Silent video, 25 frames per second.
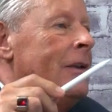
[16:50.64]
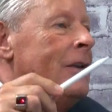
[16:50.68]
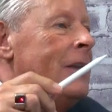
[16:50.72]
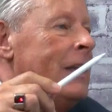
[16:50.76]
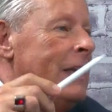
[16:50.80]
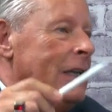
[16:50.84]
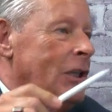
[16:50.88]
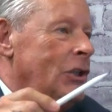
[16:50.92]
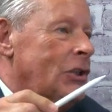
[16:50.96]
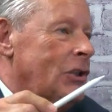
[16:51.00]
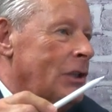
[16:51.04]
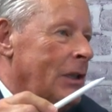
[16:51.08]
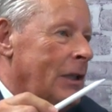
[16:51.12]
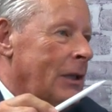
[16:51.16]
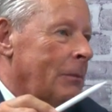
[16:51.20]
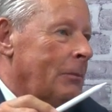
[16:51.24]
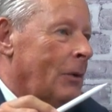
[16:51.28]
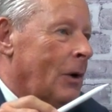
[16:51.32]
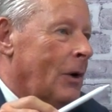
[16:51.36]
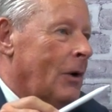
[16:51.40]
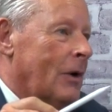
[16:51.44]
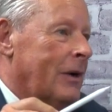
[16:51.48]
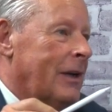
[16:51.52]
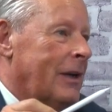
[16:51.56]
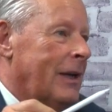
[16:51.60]
niche in the
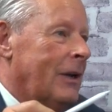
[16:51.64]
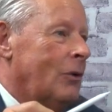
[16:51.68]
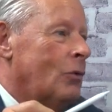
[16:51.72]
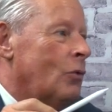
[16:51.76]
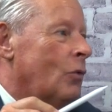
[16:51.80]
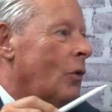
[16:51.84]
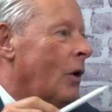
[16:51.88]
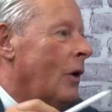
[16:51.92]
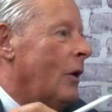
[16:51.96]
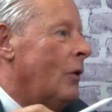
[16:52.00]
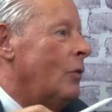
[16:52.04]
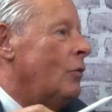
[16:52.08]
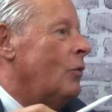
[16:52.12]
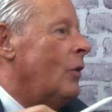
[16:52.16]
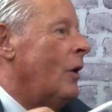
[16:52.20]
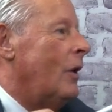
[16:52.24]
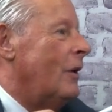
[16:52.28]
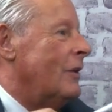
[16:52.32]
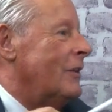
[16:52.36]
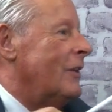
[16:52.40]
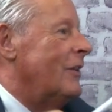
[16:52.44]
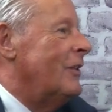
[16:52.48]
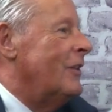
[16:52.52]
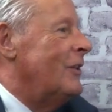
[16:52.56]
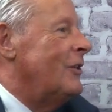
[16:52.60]
market
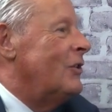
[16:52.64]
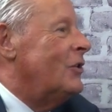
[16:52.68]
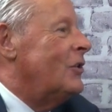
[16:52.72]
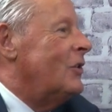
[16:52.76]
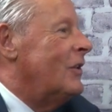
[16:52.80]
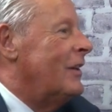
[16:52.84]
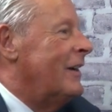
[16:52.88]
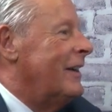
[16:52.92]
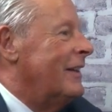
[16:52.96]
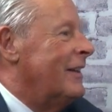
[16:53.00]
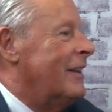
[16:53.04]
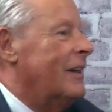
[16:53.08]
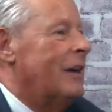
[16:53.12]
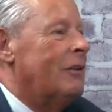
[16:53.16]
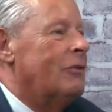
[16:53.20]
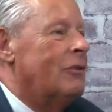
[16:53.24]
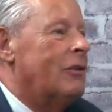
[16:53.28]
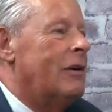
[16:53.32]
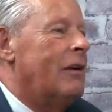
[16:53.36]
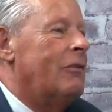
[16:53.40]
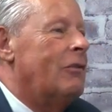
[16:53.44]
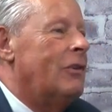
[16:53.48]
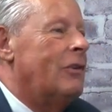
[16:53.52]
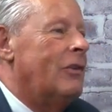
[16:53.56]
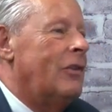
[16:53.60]
rather than try and
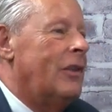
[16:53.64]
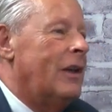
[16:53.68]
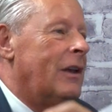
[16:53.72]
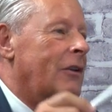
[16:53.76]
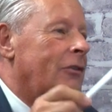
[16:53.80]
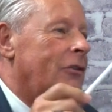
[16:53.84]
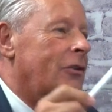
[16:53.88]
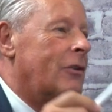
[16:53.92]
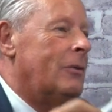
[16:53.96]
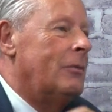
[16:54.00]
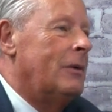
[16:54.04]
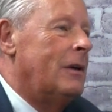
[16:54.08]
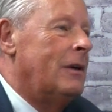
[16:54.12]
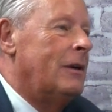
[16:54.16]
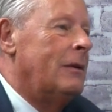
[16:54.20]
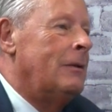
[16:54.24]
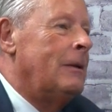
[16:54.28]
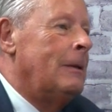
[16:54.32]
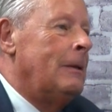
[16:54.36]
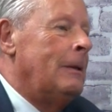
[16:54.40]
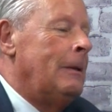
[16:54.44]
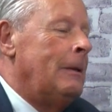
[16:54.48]
cover everything from a